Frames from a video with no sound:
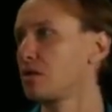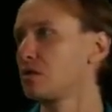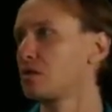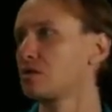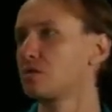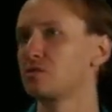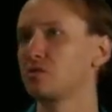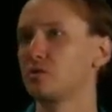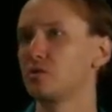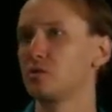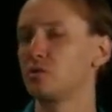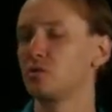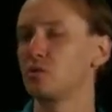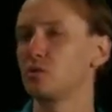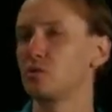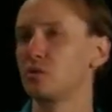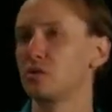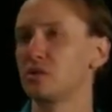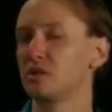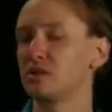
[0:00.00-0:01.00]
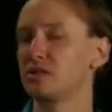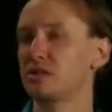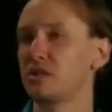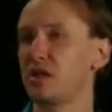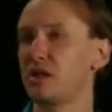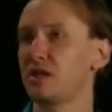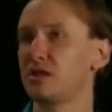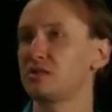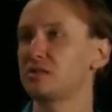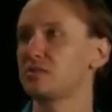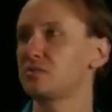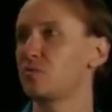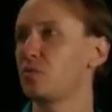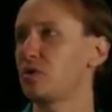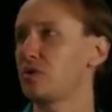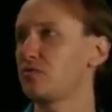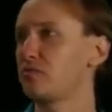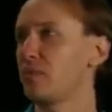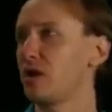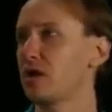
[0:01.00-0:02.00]
So in this case, one
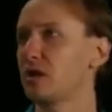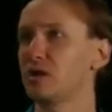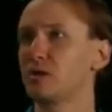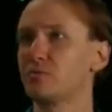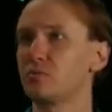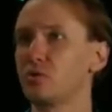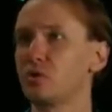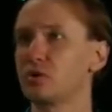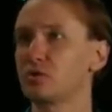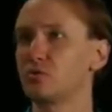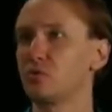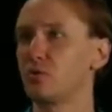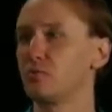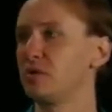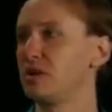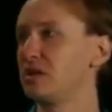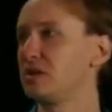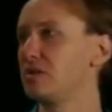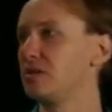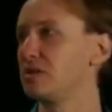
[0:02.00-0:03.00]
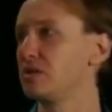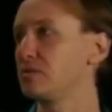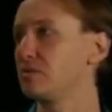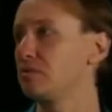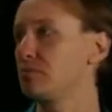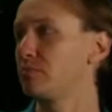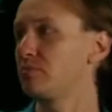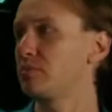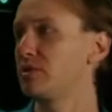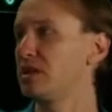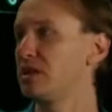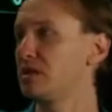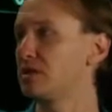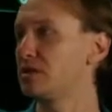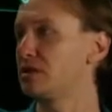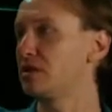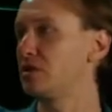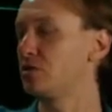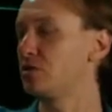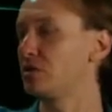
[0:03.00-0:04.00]
of my inputs will be the P and
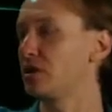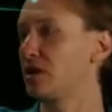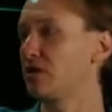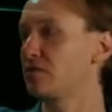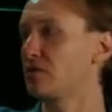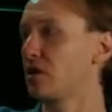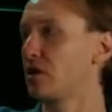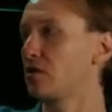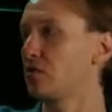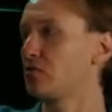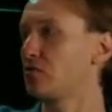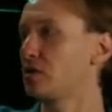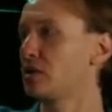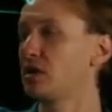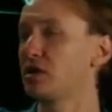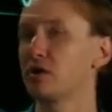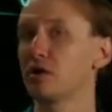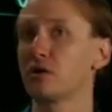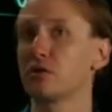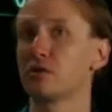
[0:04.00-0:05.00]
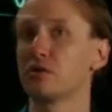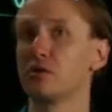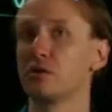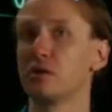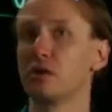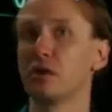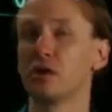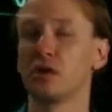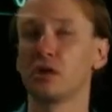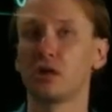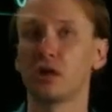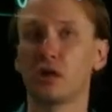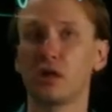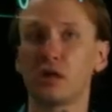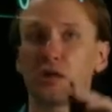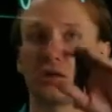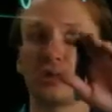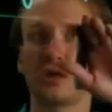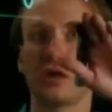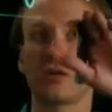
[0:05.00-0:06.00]
Q that I've got over here,
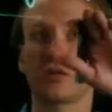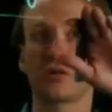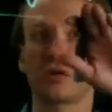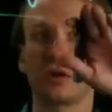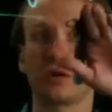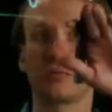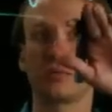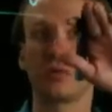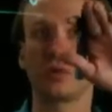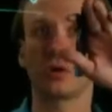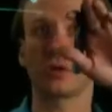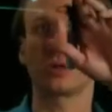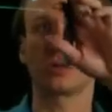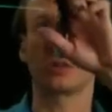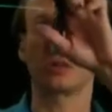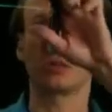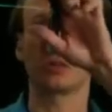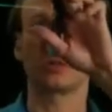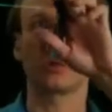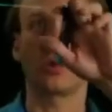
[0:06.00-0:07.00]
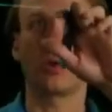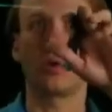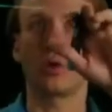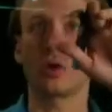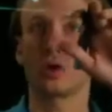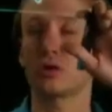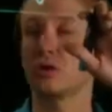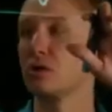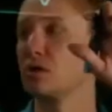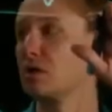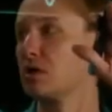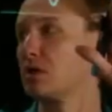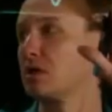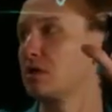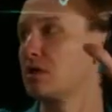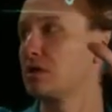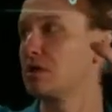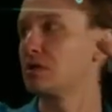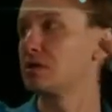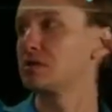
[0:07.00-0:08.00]
and the other input to this OR
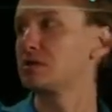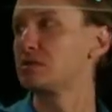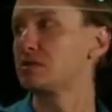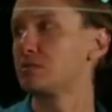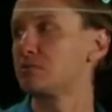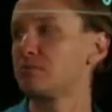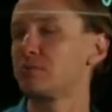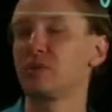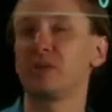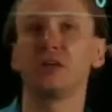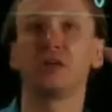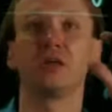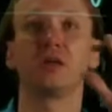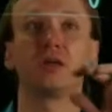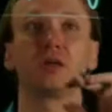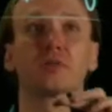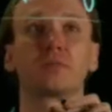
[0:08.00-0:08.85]
is P.